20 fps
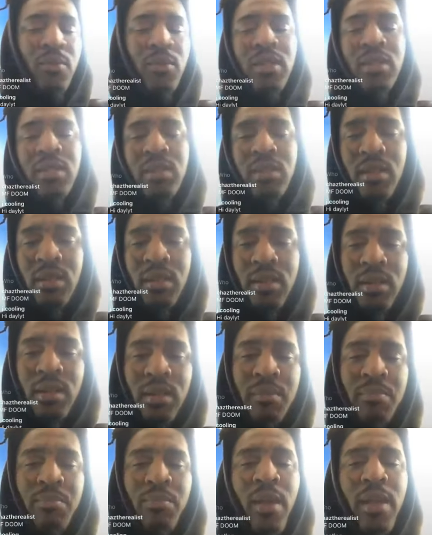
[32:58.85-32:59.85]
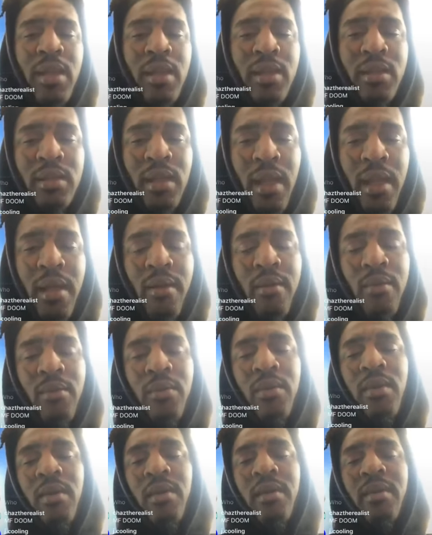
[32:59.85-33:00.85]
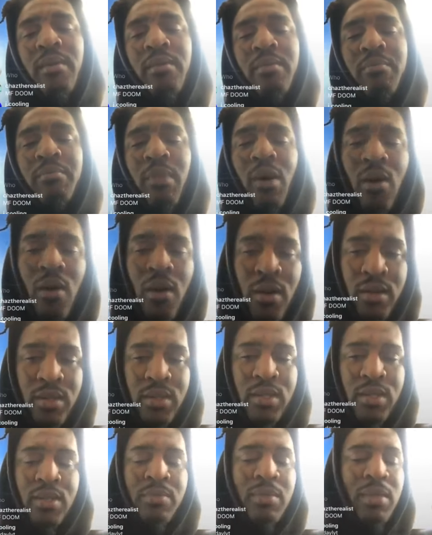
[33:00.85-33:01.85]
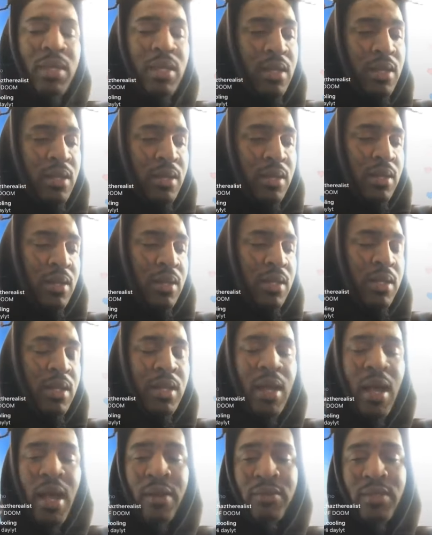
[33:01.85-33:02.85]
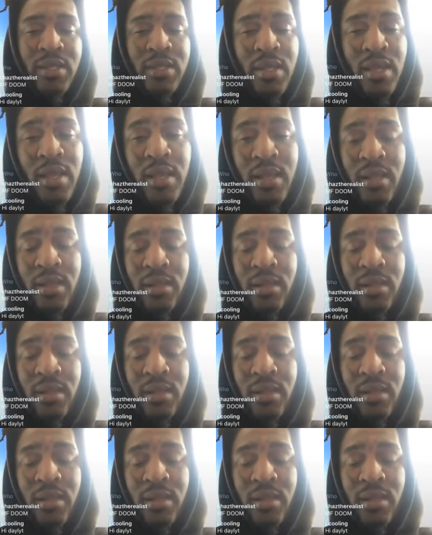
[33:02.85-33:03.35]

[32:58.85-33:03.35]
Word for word: We sitting there, he's breaking down bars to me that I've said.